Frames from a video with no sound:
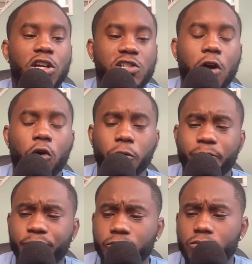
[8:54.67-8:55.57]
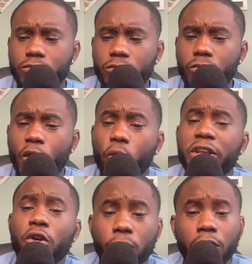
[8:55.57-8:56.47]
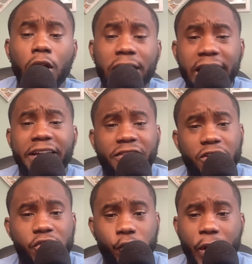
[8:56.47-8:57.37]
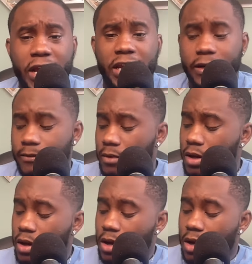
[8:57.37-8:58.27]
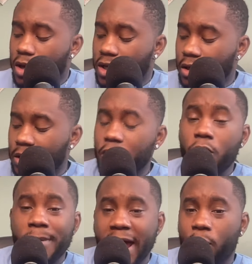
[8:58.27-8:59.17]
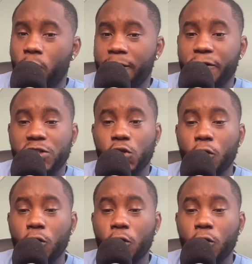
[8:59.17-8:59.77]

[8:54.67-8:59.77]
So, when you look at the trade, Khalil Mack went for 2